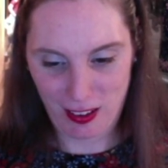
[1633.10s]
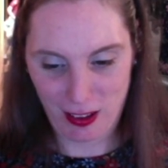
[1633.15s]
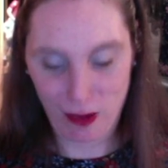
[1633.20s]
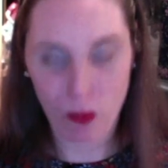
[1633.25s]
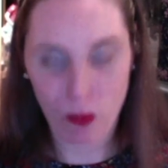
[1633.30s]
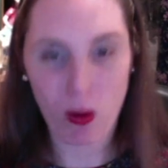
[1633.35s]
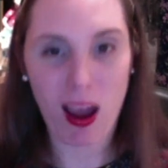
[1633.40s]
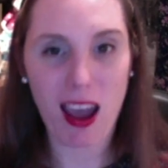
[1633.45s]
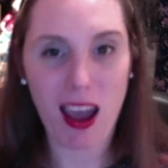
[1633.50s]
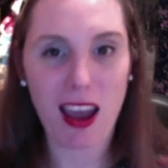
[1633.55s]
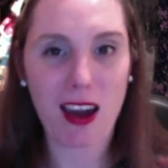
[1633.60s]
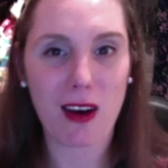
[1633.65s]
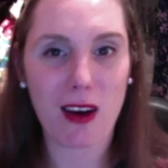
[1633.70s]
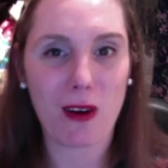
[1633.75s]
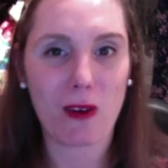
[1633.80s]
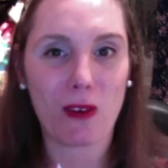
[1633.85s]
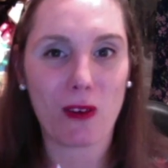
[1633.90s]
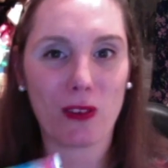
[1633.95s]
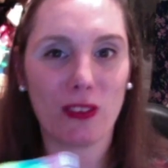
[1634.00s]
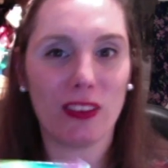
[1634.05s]

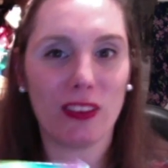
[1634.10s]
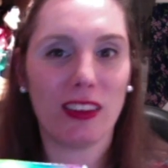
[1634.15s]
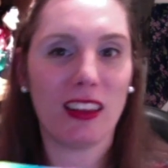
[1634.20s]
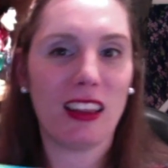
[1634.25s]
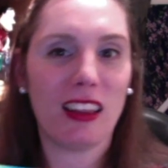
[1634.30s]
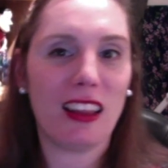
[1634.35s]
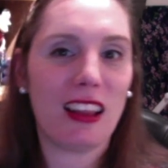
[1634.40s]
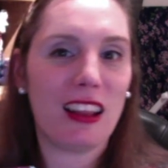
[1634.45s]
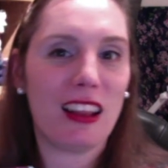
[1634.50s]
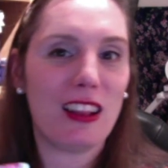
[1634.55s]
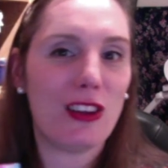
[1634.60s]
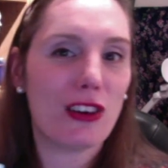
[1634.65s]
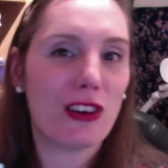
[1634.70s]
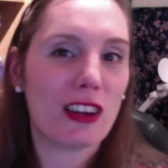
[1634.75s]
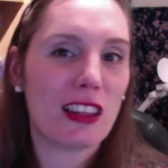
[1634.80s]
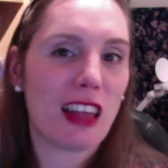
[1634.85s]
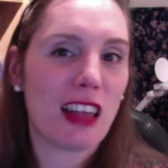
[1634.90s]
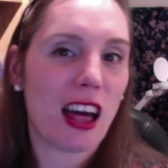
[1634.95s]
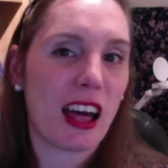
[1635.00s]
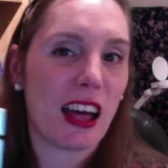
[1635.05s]
Wow! Look
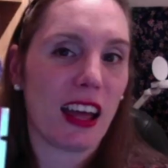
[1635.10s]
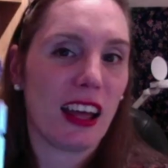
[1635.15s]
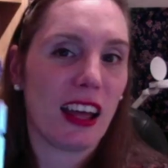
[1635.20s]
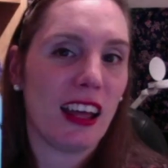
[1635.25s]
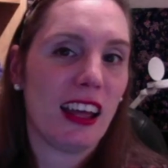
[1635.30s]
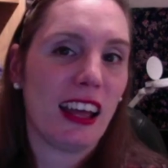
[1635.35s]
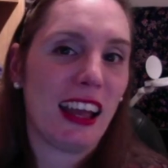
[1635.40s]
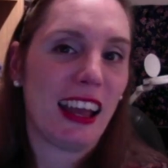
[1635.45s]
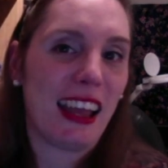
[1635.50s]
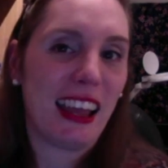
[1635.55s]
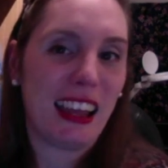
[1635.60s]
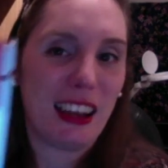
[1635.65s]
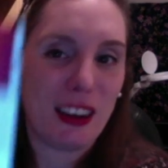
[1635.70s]
at that. It